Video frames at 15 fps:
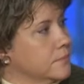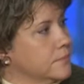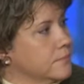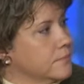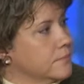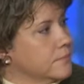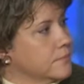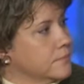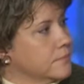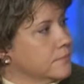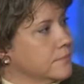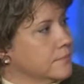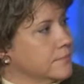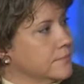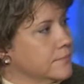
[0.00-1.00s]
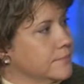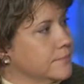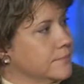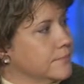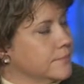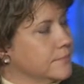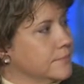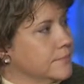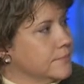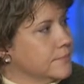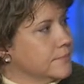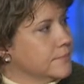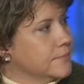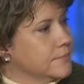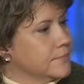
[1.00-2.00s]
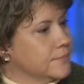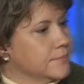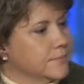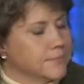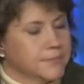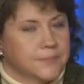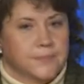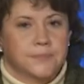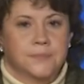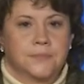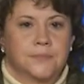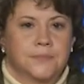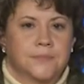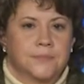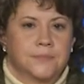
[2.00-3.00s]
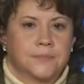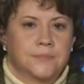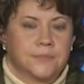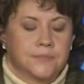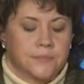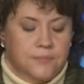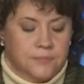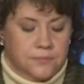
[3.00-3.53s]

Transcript: The person shown says nothing.